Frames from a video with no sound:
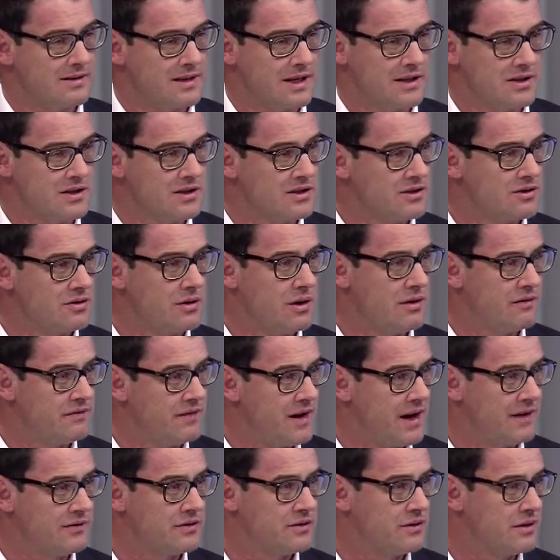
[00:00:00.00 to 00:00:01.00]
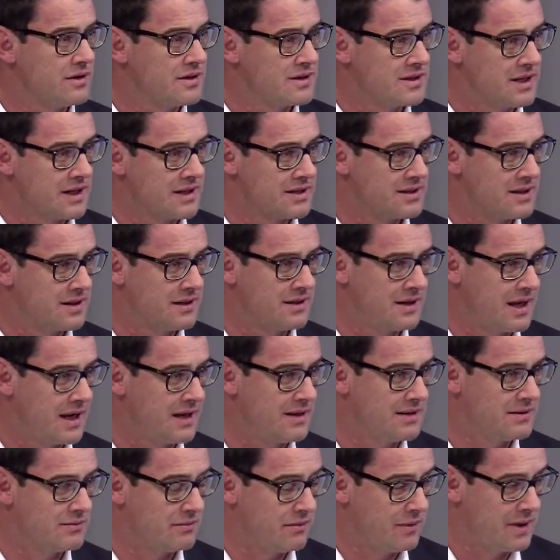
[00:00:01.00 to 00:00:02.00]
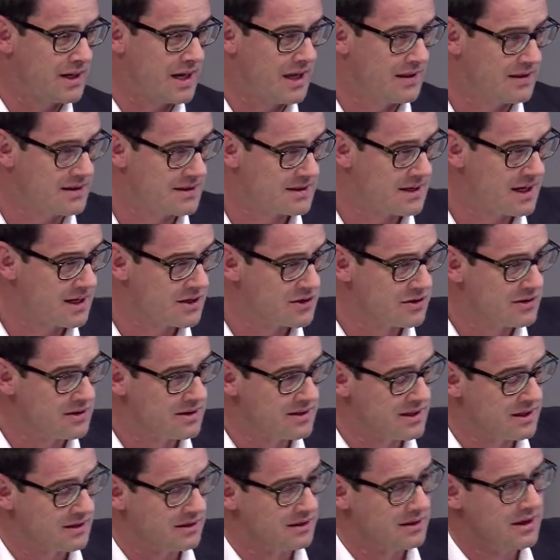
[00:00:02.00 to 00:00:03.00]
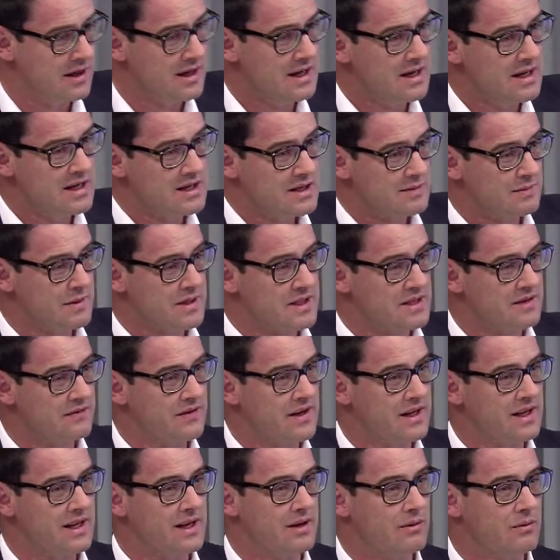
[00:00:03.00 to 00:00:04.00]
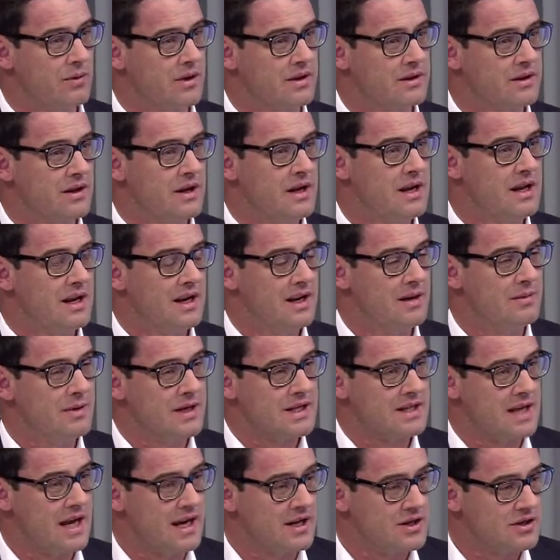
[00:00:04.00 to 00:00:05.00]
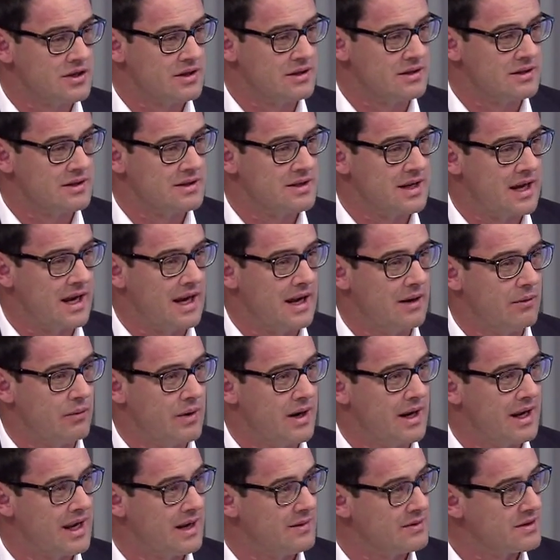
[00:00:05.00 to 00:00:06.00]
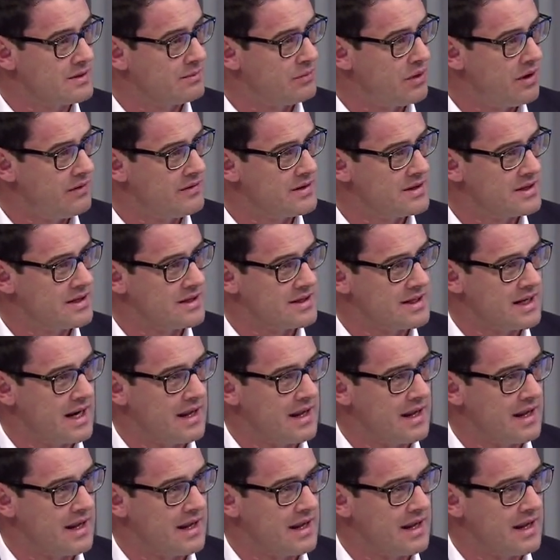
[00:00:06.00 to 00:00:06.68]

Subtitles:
sections 205, 206 and one other section deal specifically with limitations when it comes to provinces.